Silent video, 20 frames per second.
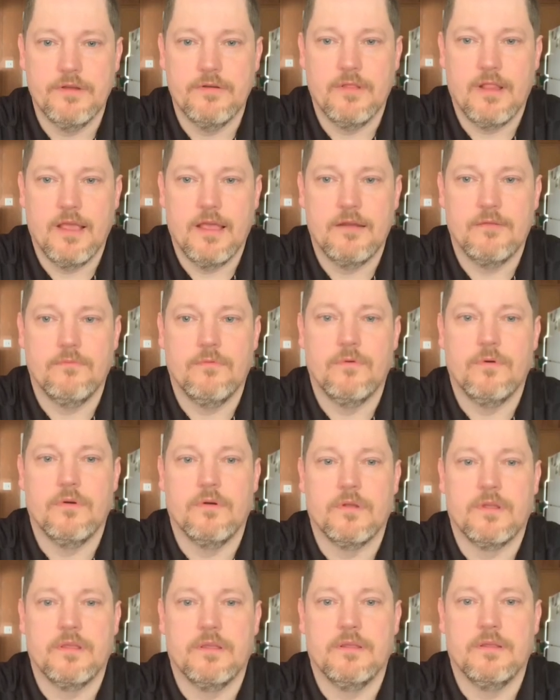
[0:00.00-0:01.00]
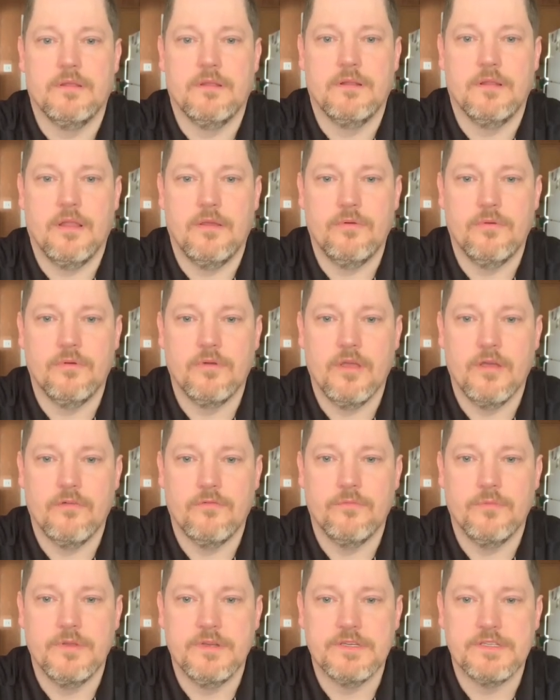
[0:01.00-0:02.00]
your line of work, and local
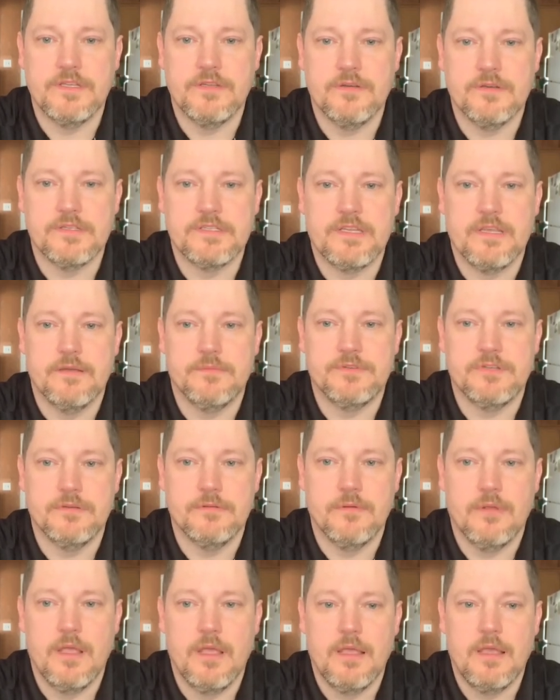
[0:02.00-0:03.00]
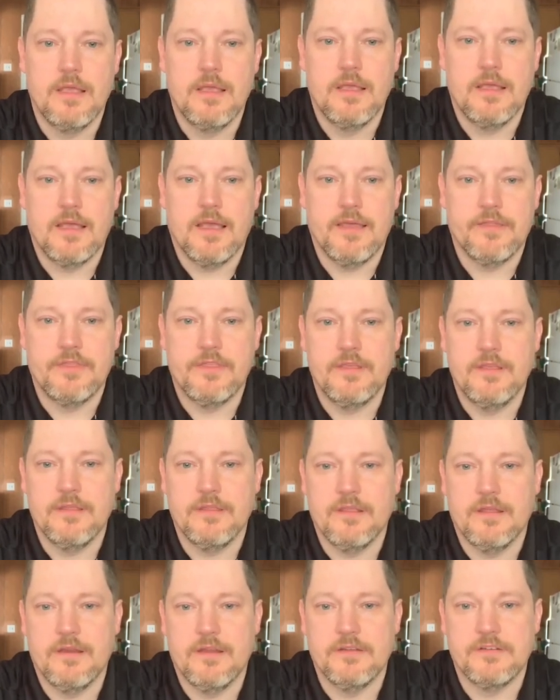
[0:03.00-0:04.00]
government is no exception. I
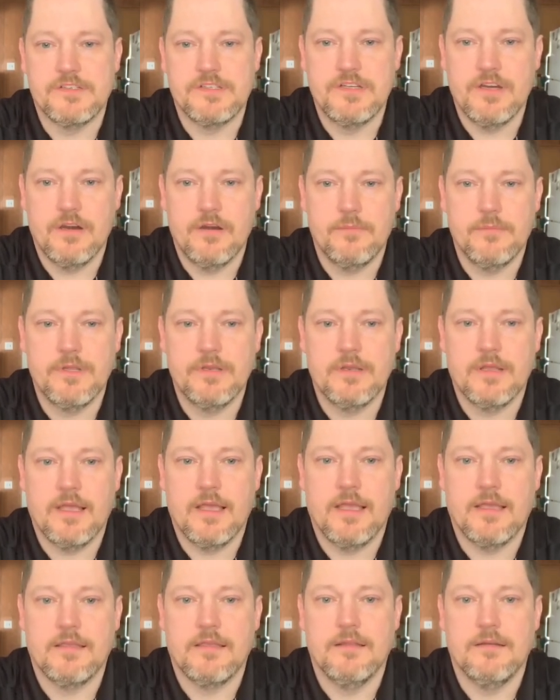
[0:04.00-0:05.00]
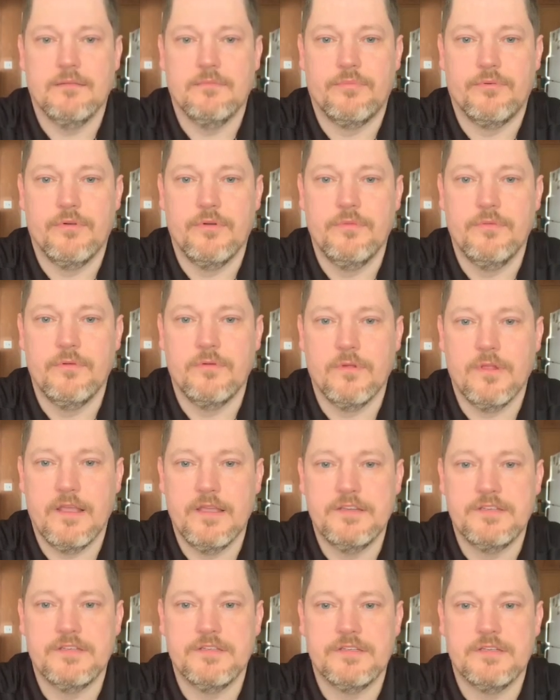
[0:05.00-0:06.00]
think that as chairman, I can improve the
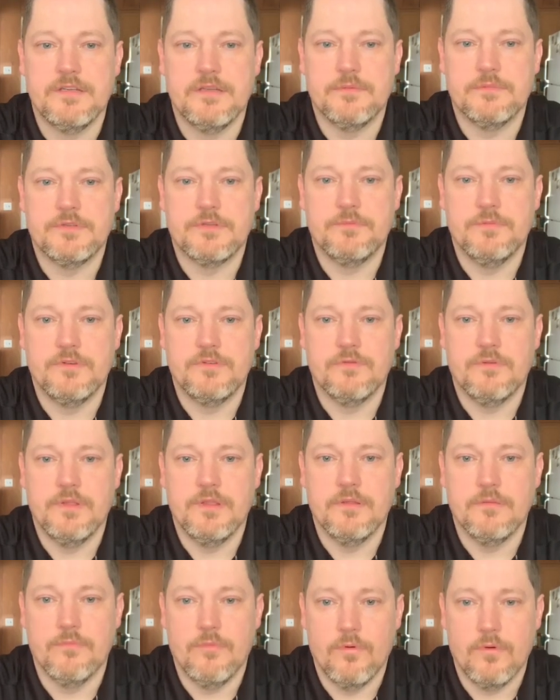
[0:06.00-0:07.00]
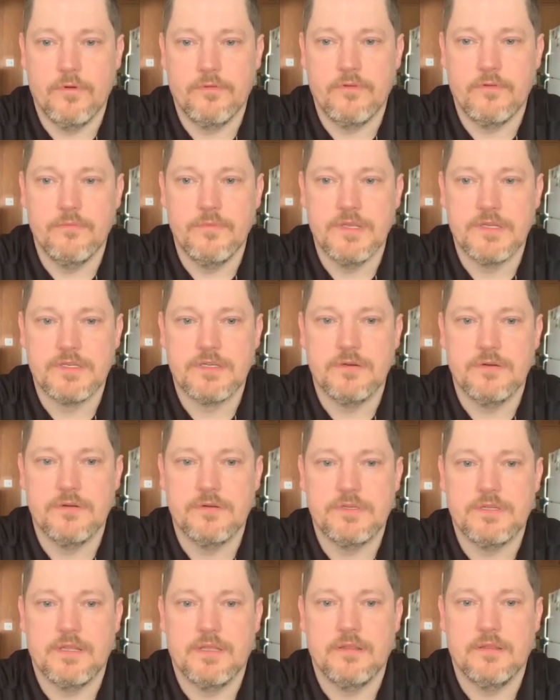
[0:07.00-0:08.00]
relationships between the Board of
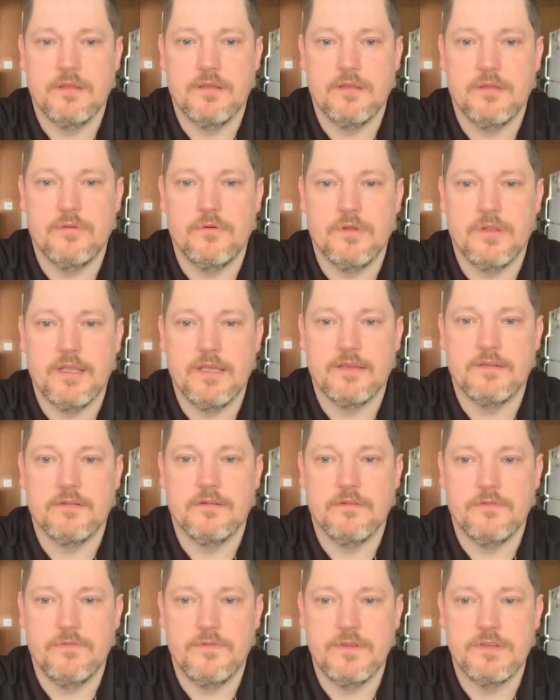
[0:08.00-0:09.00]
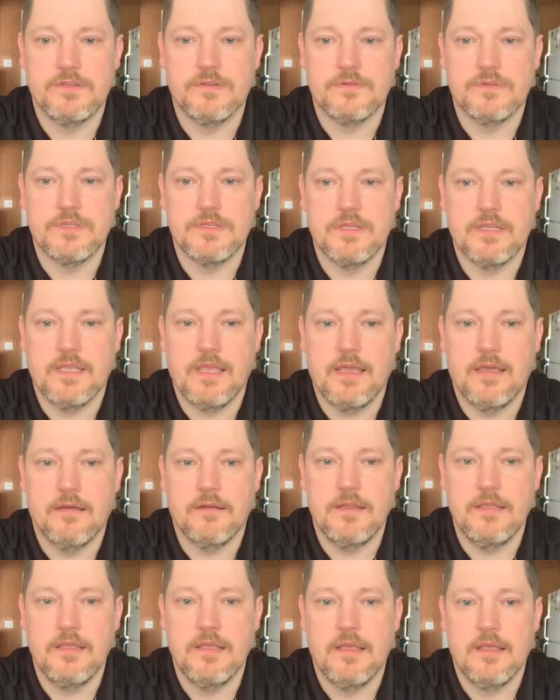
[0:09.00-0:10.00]
Commissioners and the other elected officials in the
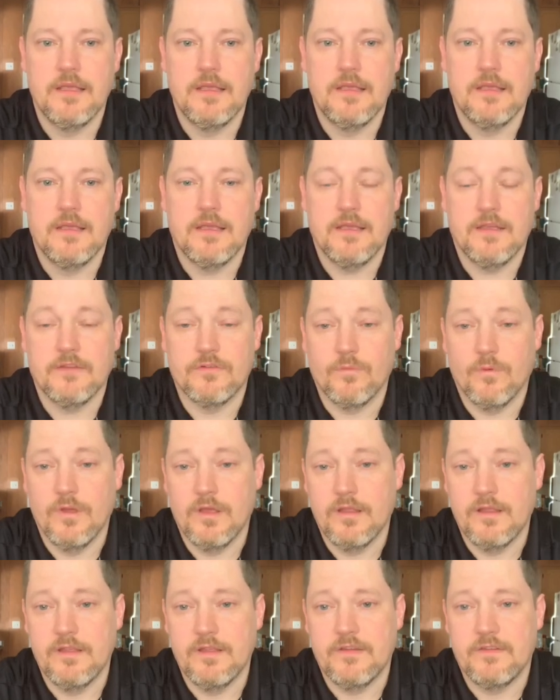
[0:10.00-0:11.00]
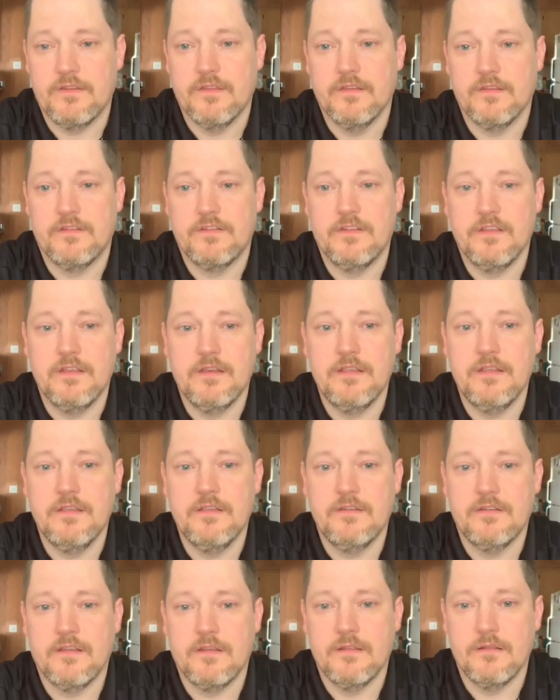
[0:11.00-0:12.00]
county, as well as the
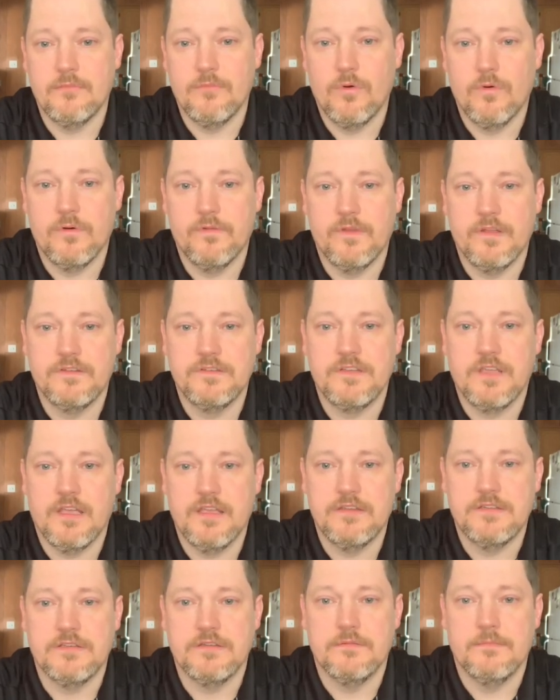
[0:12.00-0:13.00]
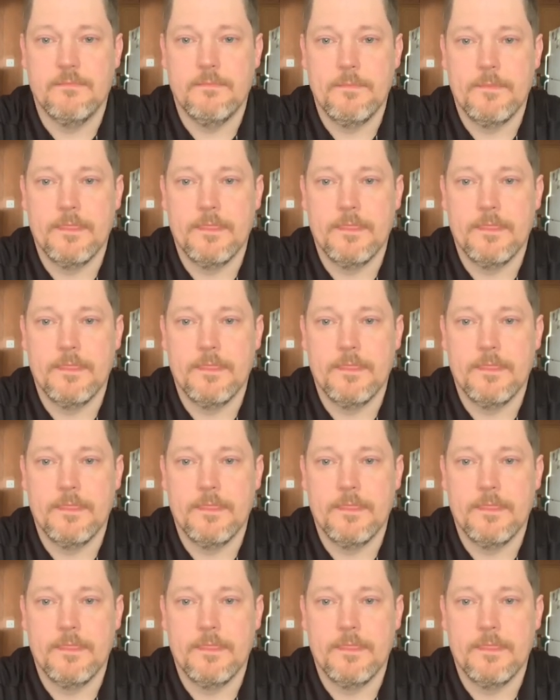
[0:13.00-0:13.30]
cities and the Board of Education.